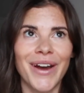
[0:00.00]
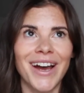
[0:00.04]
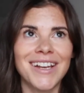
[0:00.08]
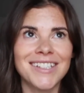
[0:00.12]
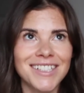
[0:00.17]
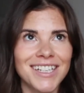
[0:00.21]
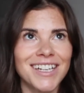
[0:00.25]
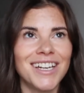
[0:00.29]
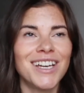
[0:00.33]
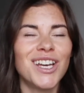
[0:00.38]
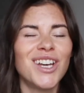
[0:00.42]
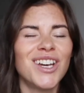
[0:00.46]

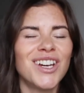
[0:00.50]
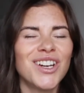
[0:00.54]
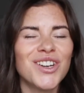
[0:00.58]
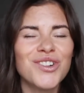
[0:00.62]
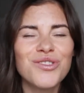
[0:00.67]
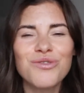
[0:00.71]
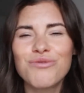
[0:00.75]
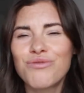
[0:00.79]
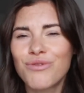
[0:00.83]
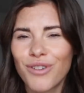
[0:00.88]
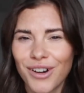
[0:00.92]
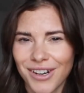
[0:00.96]
As a
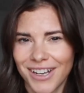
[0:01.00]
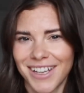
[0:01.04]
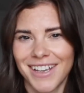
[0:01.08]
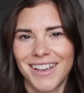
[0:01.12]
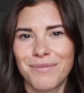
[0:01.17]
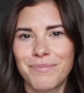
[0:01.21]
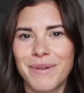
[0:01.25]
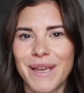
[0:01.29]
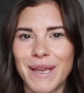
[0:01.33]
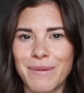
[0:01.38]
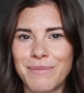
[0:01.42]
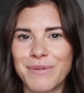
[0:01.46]

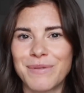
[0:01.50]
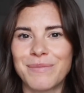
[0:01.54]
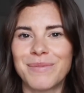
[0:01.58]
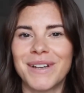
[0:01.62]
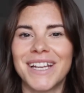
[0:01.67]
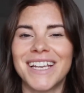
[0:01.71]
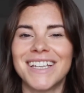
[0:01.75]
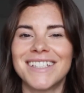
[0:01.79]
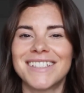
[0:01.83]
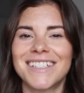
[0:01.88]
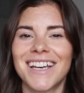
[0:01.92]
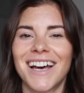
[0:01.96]
chronic people
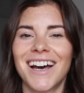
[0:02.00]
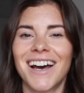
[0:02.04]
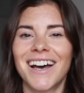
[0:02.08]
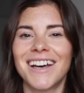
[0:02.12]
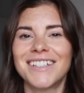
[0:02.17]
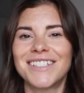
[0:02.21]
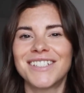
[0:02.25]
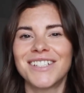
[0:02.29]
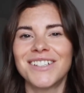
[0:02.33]
pleaser,